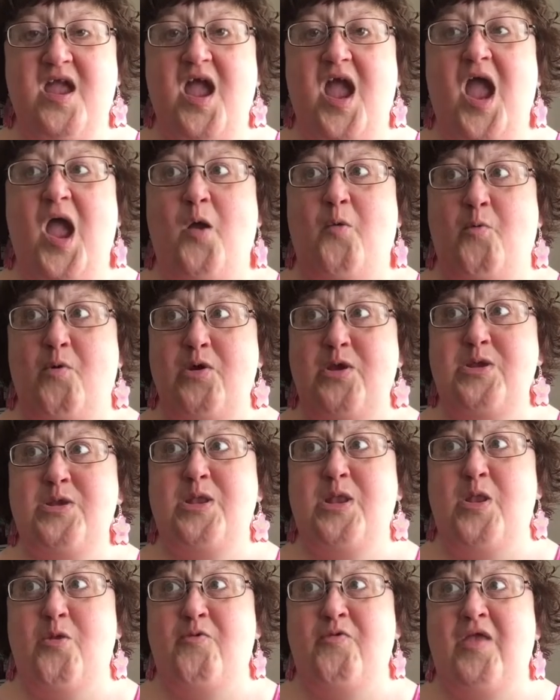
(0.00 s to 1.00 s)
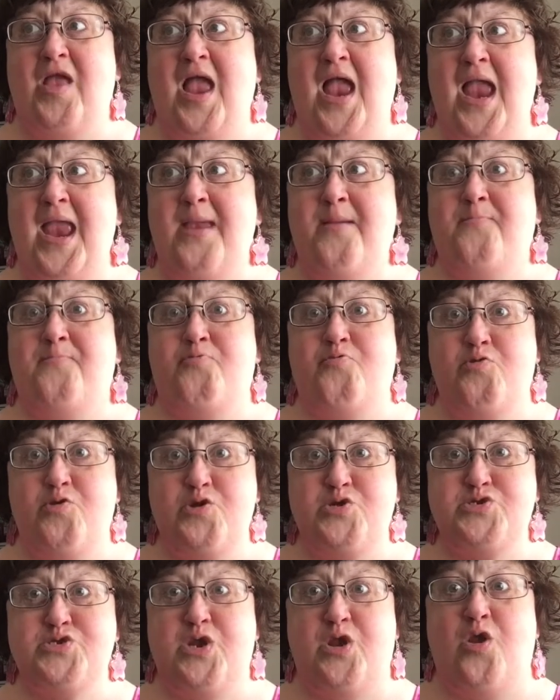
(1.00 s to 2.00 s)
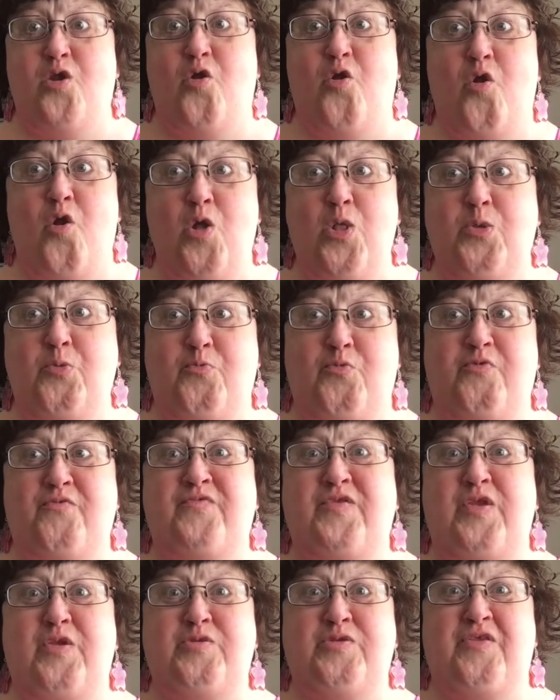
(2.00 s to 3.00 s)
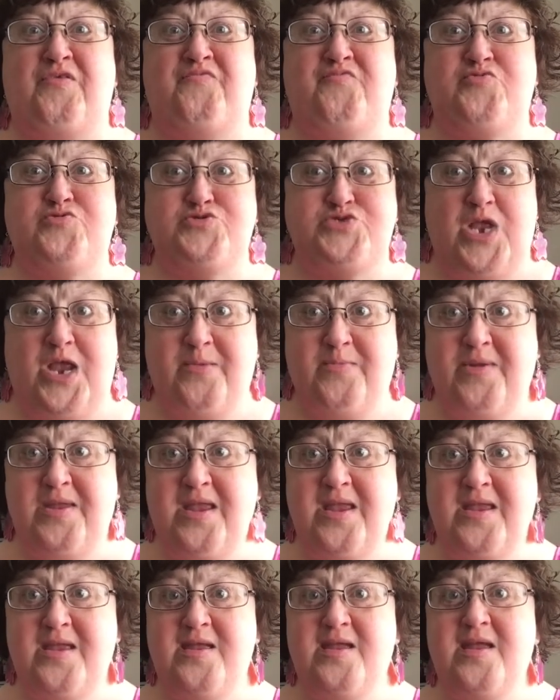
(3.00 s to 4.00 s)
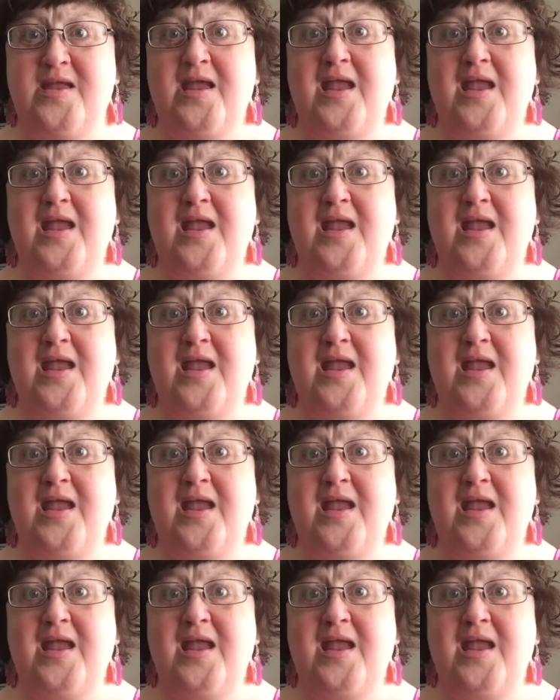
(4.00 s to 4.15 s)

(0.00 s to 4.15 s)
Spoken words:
I want you to know that I appreciate all the work that you did for Jamie